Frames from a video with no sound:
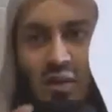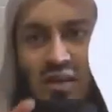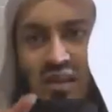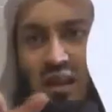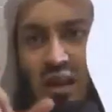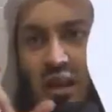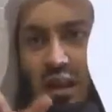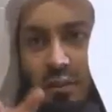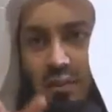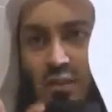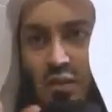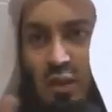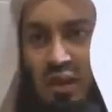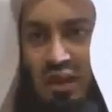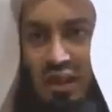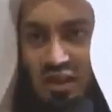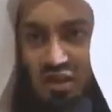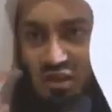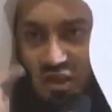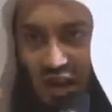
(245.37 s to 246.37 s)
there was a clip
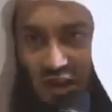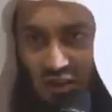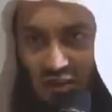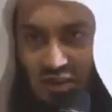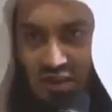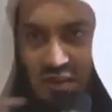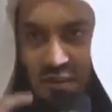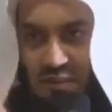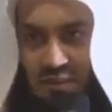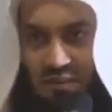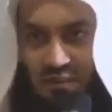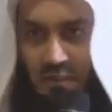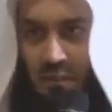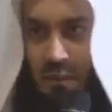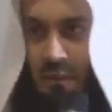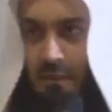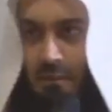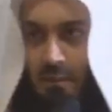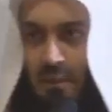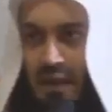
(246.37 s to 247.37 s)
doing its rounds
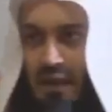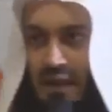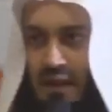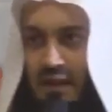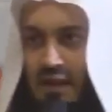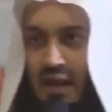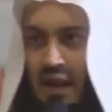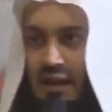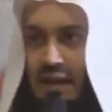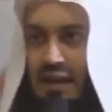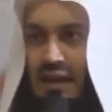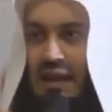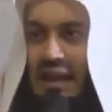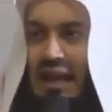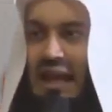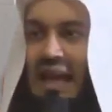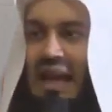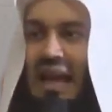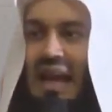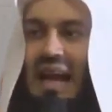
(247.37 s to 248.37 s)
regarding
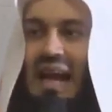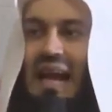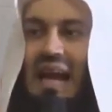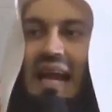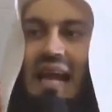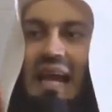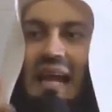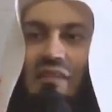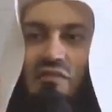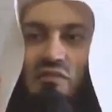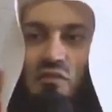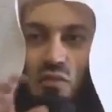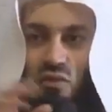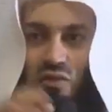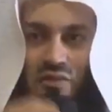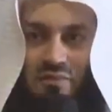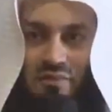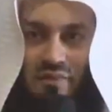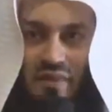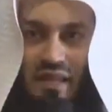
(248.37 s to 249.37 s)
halal
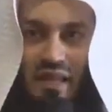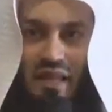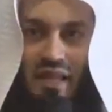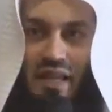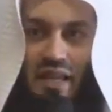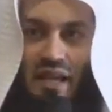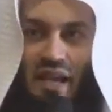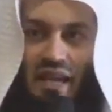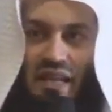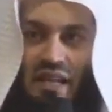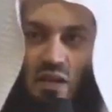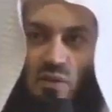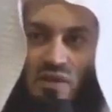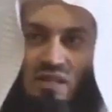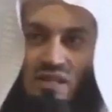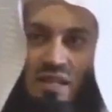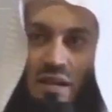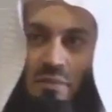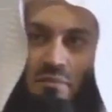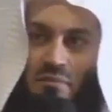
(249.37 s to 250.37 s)
food. And there
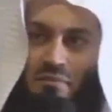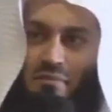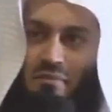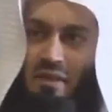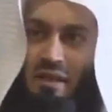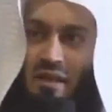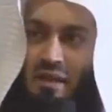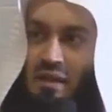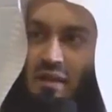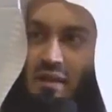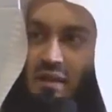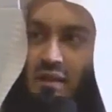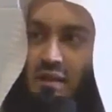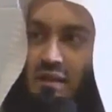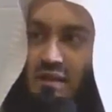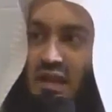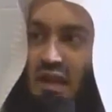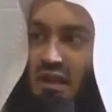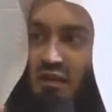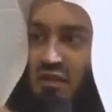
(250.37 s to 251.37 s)
was some
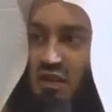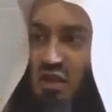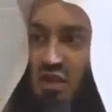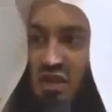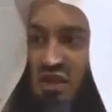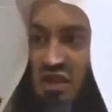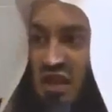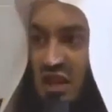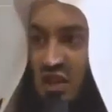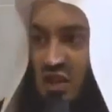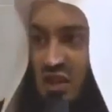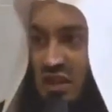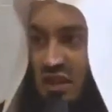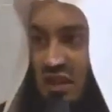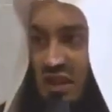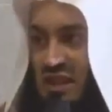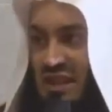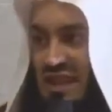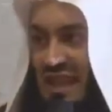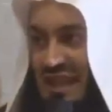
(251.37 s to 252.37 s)
television station
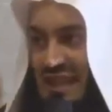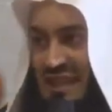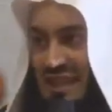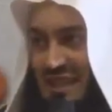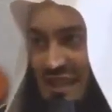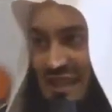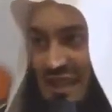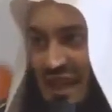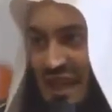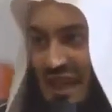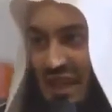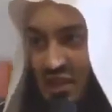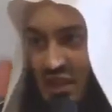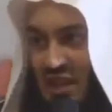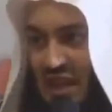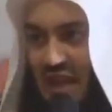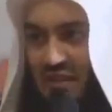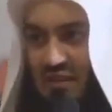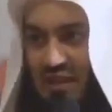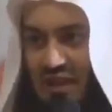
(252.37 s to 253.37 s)
in the States. I
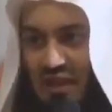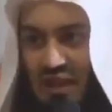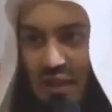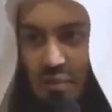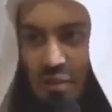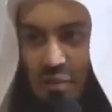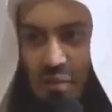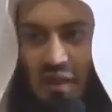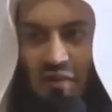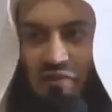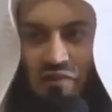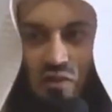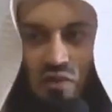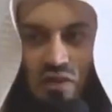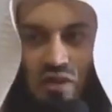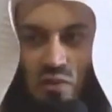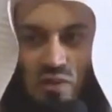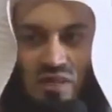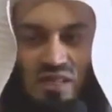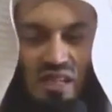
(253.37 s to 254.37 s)
actually have that clip on my
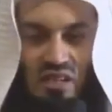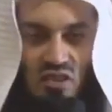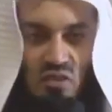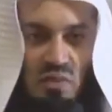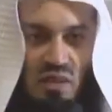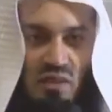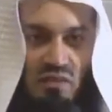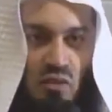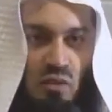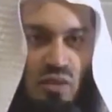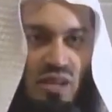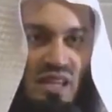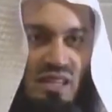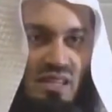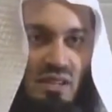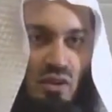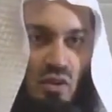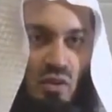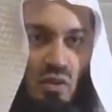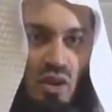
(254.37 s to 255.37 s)
phone. It was sent to me a few
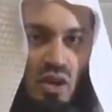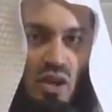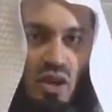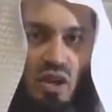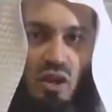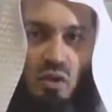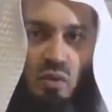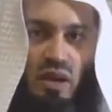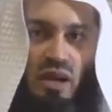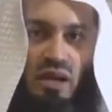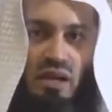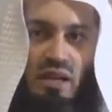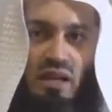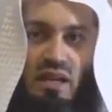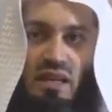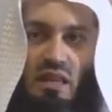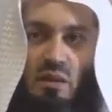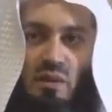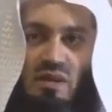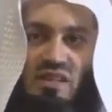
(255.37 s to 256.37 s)
days ago. Where
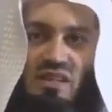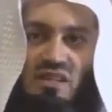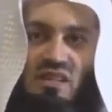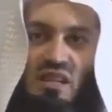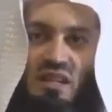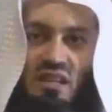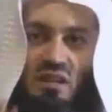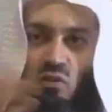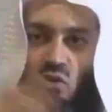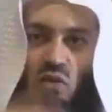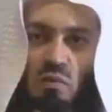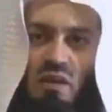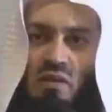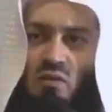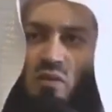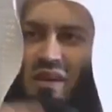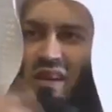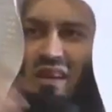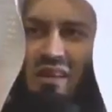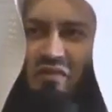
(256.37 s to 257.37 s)
there was a certain
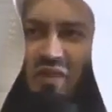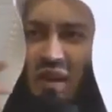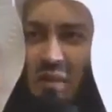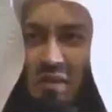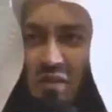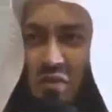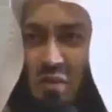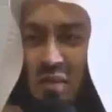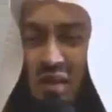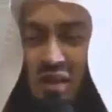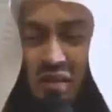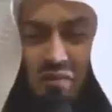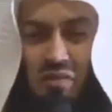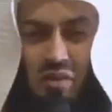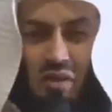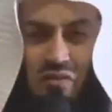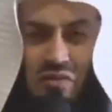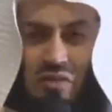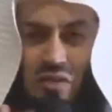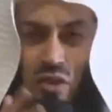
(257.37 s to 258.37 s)
woman, one of the famous women
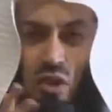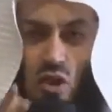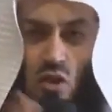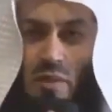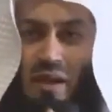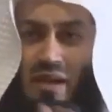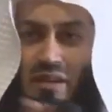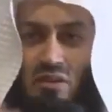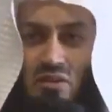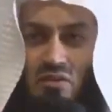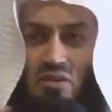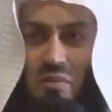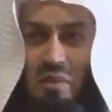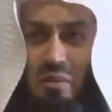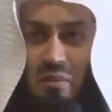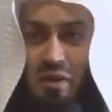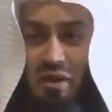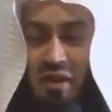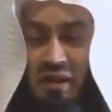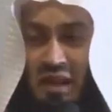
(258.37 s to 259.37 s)
of the globe, I don't
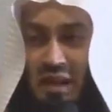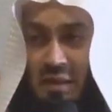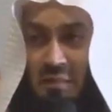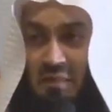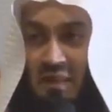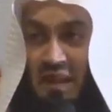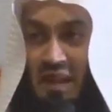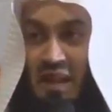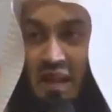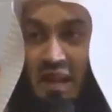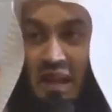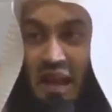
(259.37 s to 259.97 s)
remember her name.